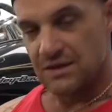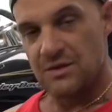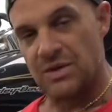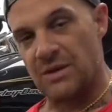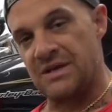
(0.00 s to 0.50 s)

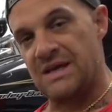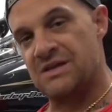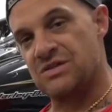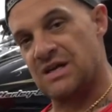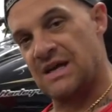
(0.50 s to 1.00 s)
probably 1.5
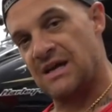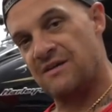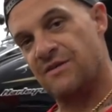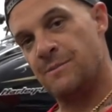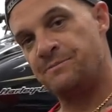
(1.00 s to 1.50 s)

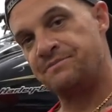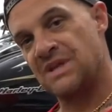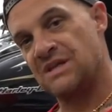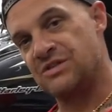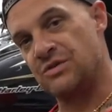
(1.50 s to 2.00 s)
inches,
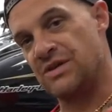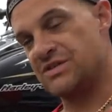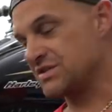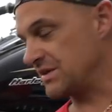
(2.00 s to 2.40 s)
2 inches.